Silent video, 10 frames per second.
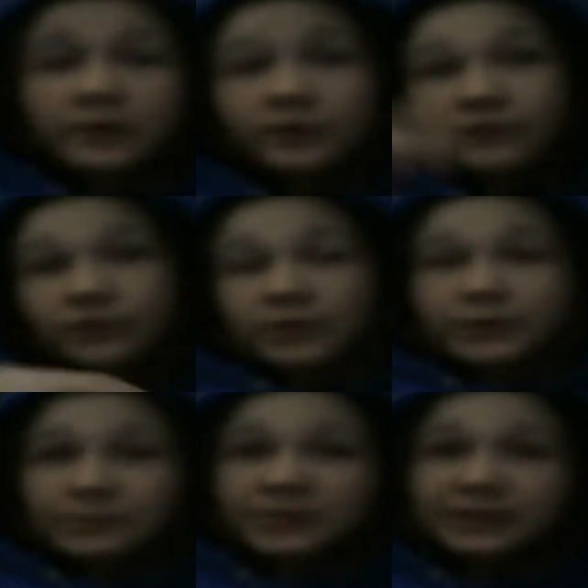hopefully I
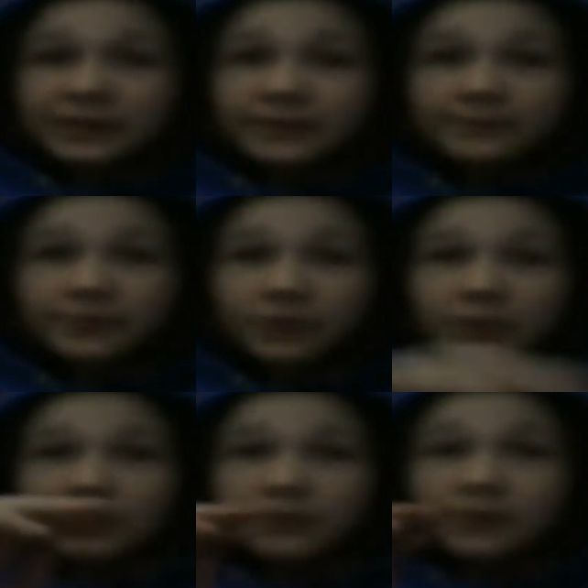can be daily
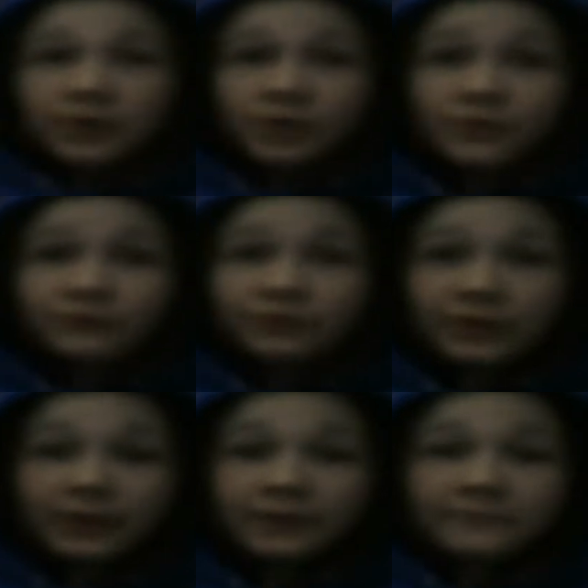vlogger
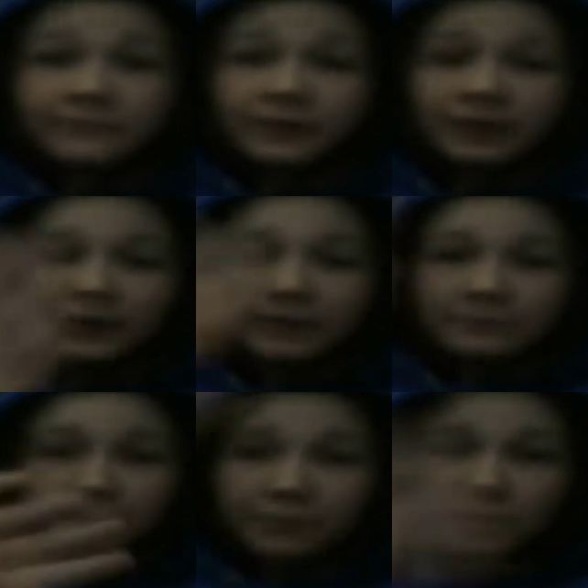hopefully
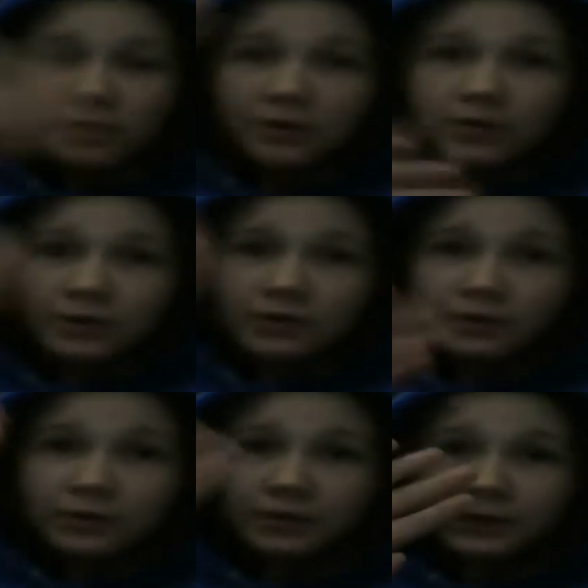and um,
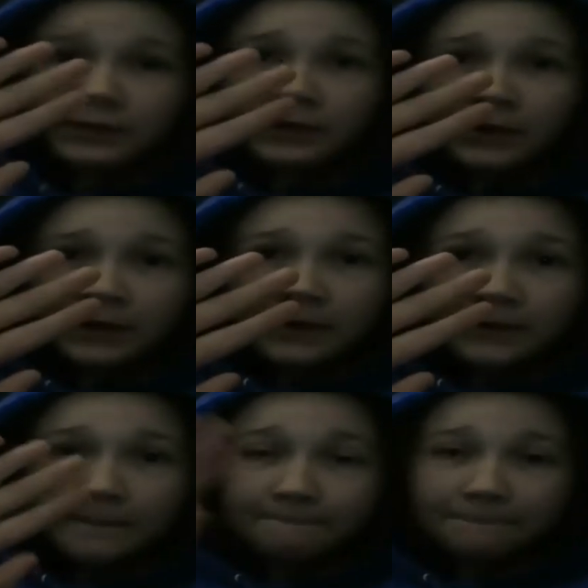bye
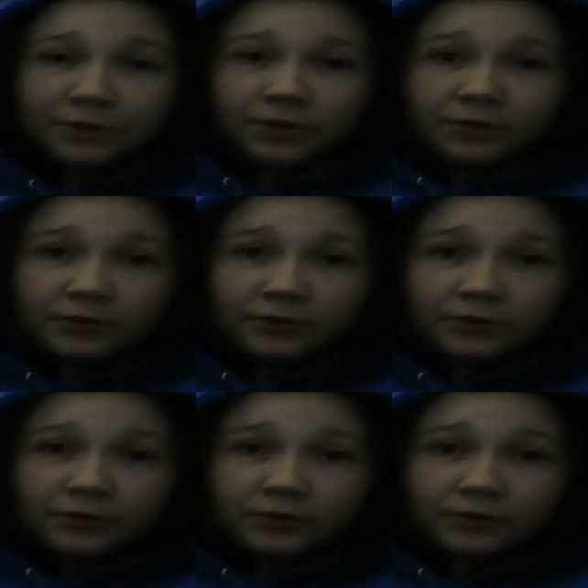bye